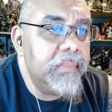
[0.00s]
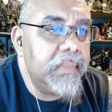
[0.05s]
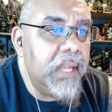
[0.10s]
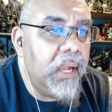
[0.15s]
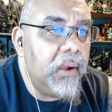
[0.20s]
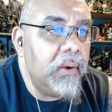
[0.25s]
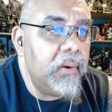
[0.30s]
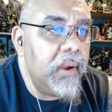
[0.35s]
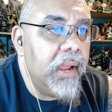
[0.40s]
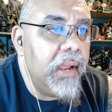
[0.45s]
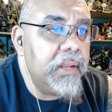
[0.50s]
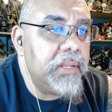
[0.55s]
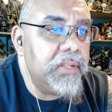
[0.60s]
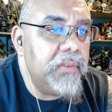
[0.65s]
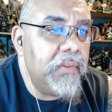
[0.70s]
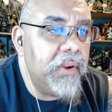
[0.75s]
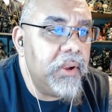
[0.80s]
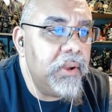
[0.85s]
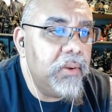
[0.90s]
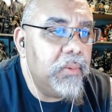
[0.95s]
All right,
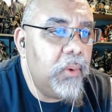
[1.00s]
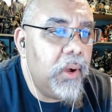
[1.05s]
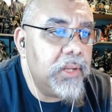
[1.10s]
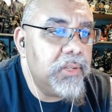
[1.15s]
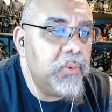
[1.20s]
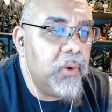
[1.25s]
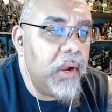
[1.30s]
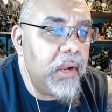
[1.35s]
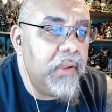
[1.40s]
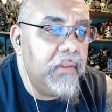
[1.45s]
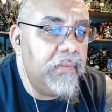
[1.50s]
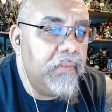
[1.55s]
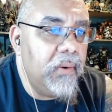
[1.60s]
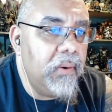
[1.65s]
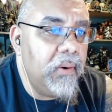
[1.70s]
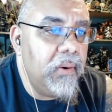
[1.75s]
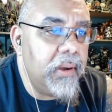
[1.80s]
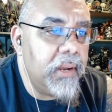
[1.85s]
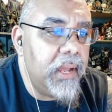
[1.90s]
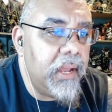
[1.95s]
Severio watched Rocky
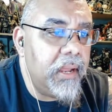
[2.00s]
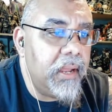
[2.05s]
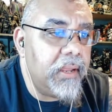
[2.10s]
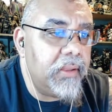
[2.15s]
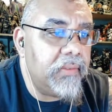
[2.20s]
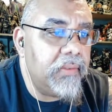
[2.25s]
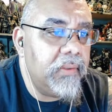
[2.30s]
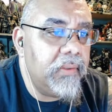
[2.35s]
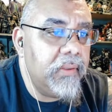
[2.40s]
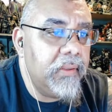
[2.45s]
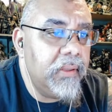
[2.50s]
four. Nice.